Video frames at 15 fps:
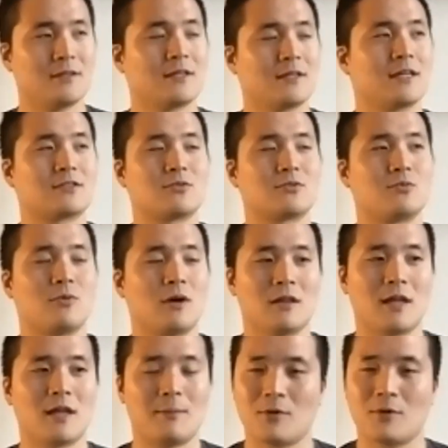gets a
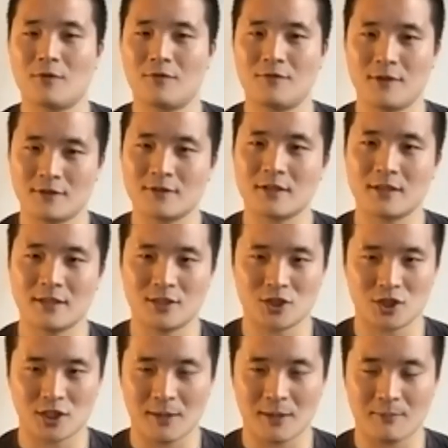lot more physically in
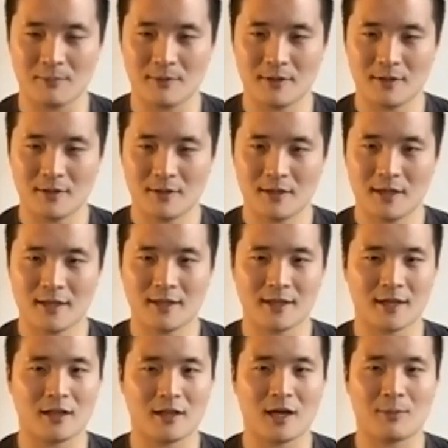shape and they
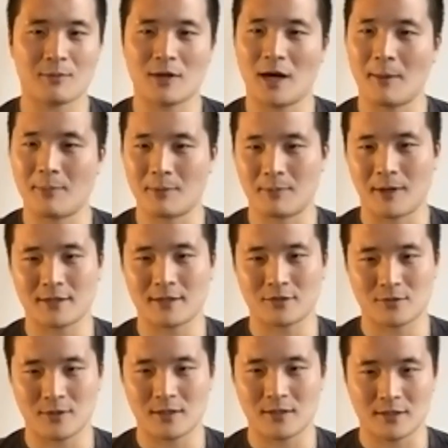get a lot more upper body
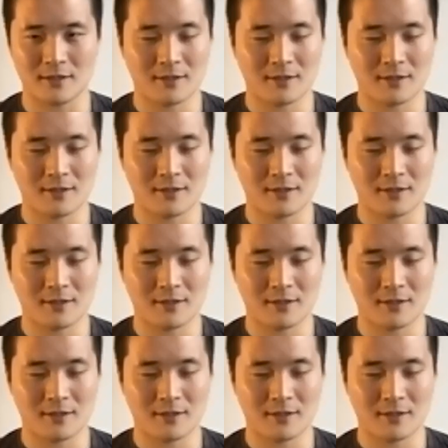strength,